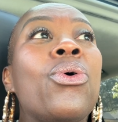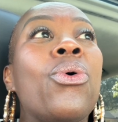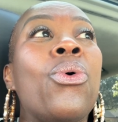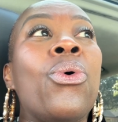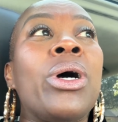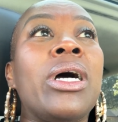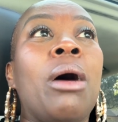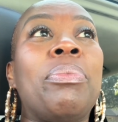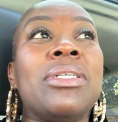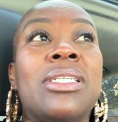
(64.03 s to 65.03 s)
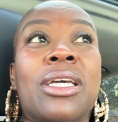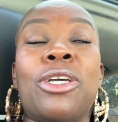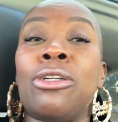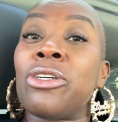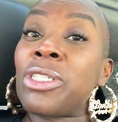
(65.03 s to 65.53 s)
on a
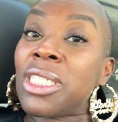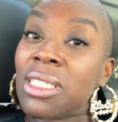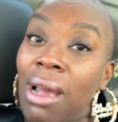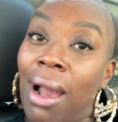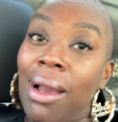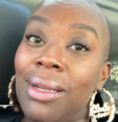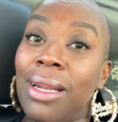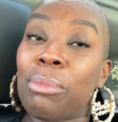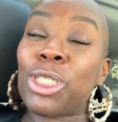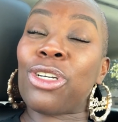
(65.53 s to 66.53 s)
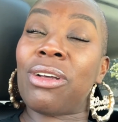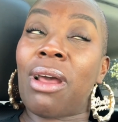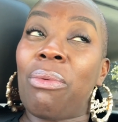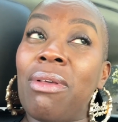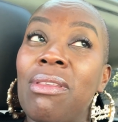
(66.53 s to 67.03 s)
particular style, and I'm gonna share
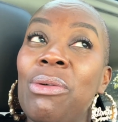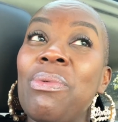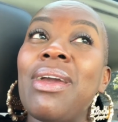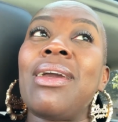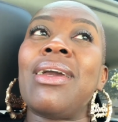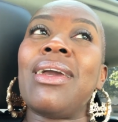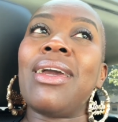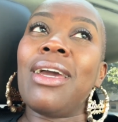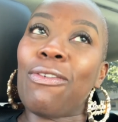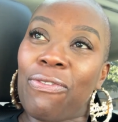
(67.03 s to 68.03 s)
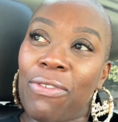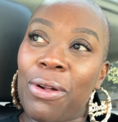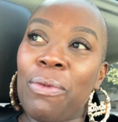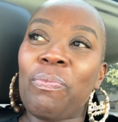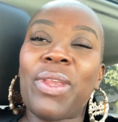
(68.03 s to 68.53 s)
that with you if
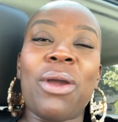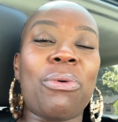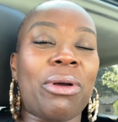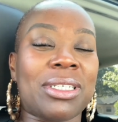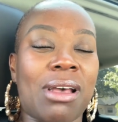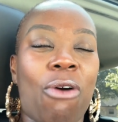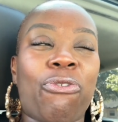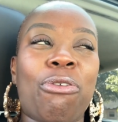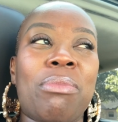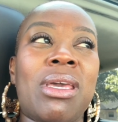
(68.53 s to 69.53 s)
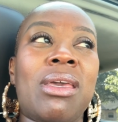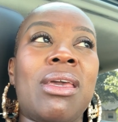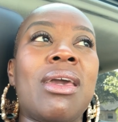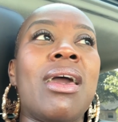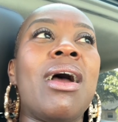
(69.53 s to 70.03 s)
it works out for
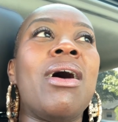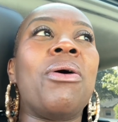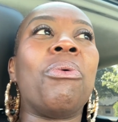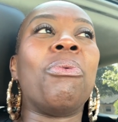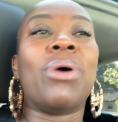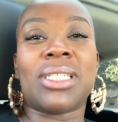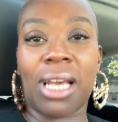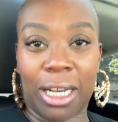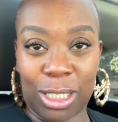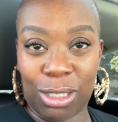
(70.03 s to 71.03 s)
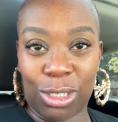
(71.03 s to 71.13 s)
me once I get to the